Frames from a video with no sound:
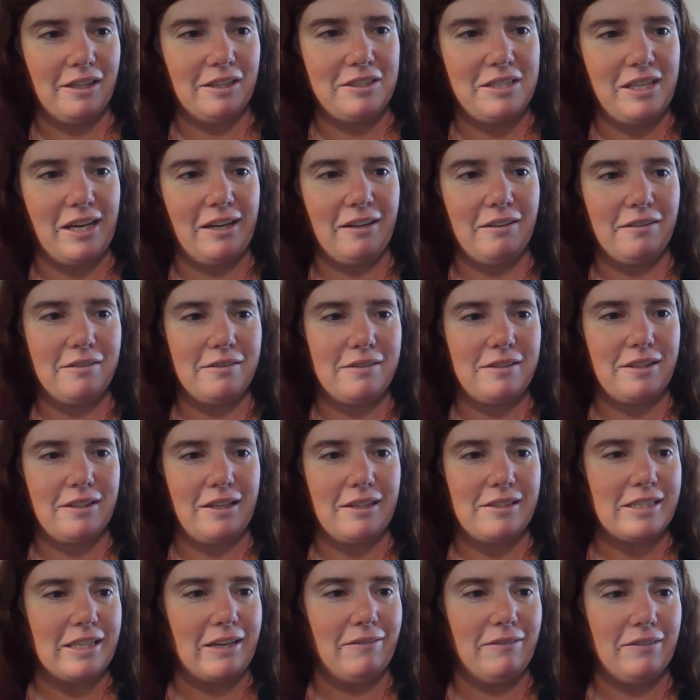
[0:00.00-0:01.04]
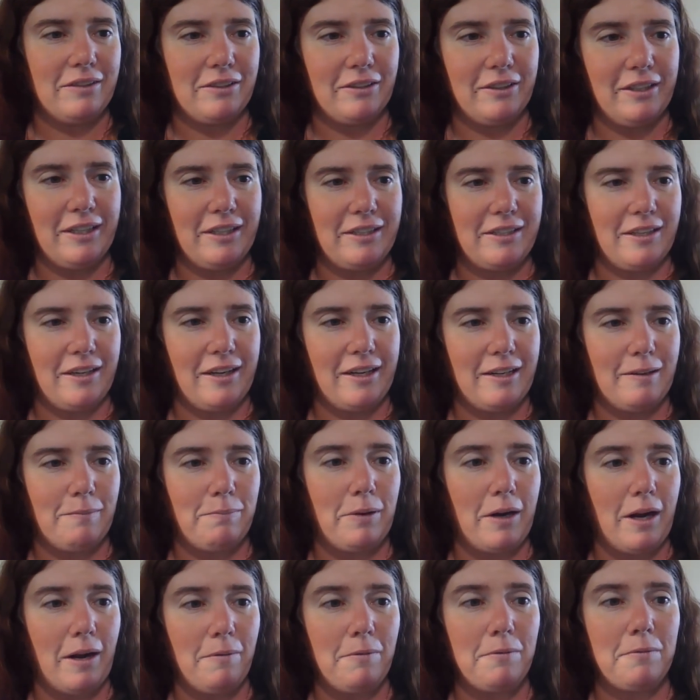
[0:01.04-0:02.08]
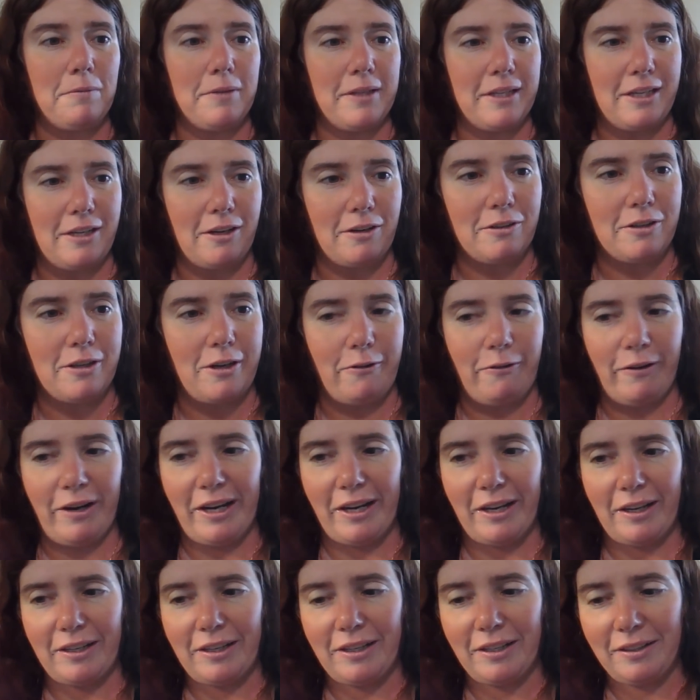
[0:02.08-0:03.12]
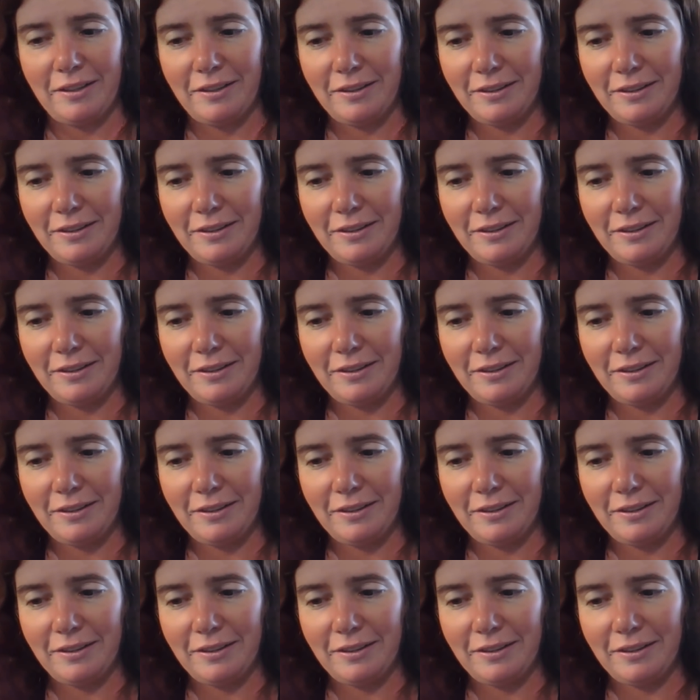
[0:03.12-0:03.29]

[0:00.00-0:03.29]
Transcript: the channel at 7.30 tonight will probably go quick.